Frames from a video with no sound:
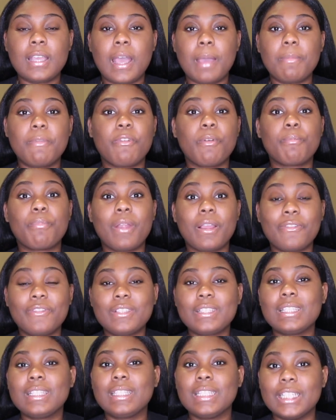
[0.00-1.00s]
I mean, for
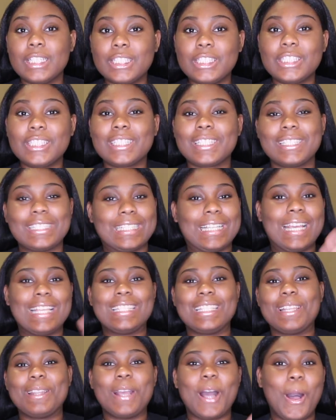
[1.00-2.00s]
breakfast and lunch, I
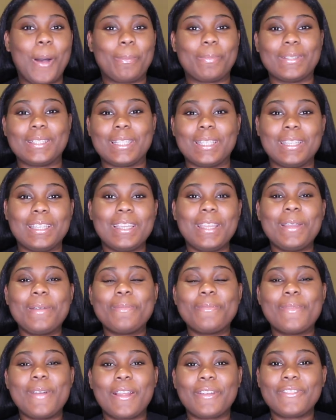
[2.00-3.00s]
said the opposite.
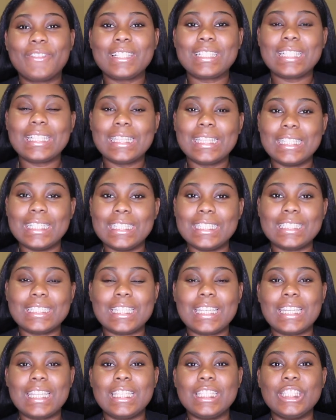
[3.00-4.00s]
Breakfast and lunch,
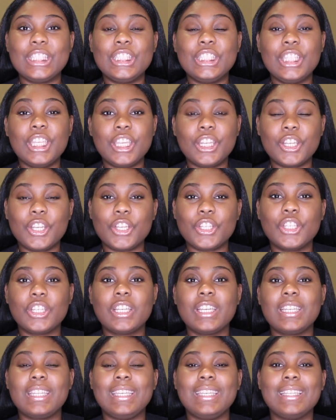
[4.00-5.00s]
and then dinner, you're
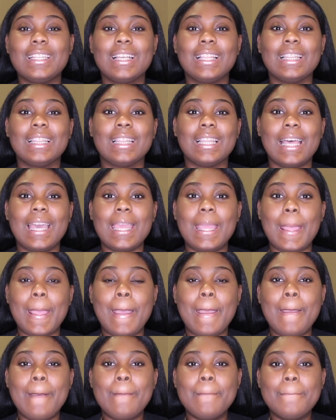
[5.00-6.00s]
going to eat a light
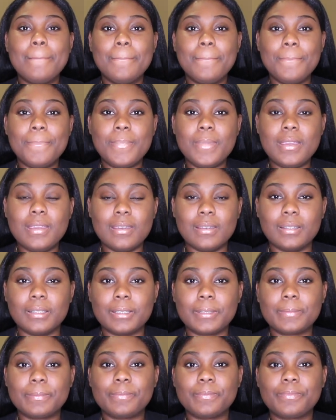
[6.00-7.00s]
meal.